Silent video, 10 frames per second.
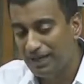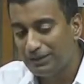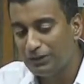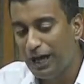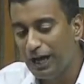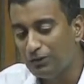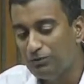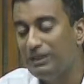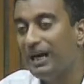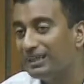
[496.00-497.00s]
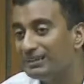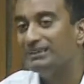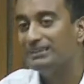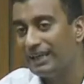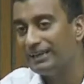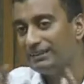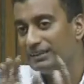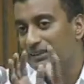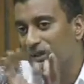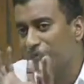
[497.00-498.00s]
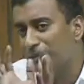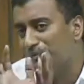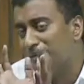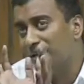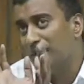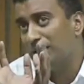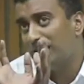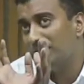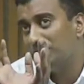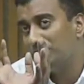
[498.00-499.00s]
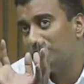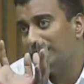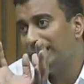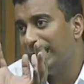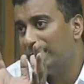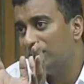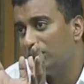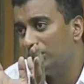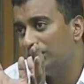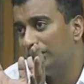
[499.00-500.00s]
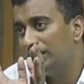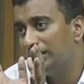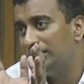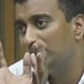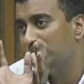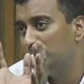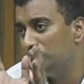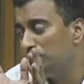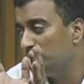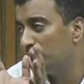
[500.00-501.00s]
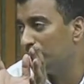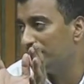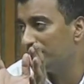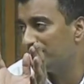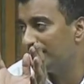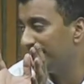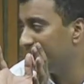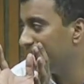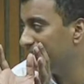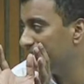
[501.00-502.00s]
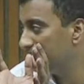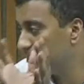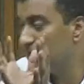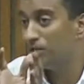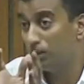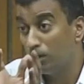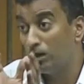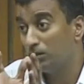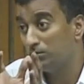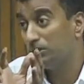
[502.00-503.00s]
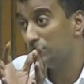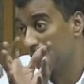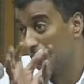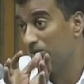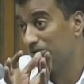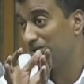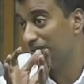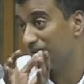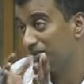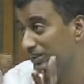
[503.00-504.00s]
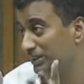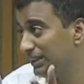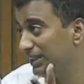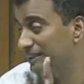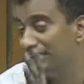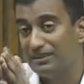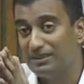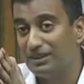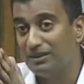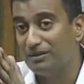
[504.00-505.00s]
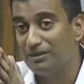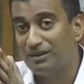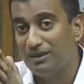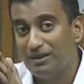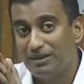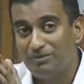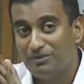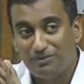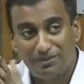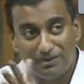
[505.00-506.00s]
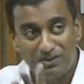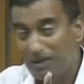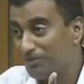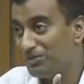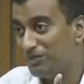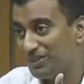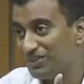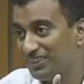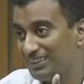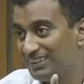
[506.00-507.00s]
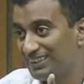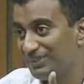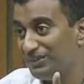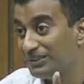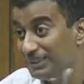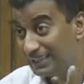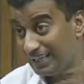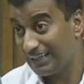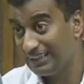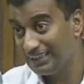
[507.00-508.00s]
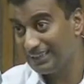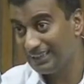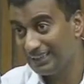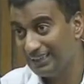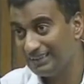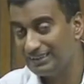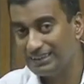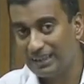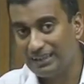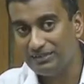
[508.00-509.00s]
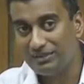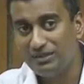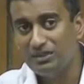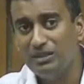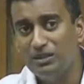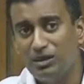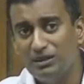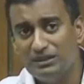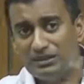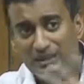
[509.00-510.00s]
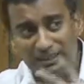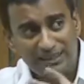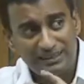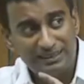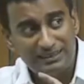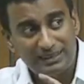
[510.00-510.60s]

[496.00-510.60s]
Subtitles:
So how do we understand it? I mean, thinking analogically, is computer programs like traditional knowledge, which is also in Section 3, and I think James mentioned it. You know, is it like traditional knowledge in that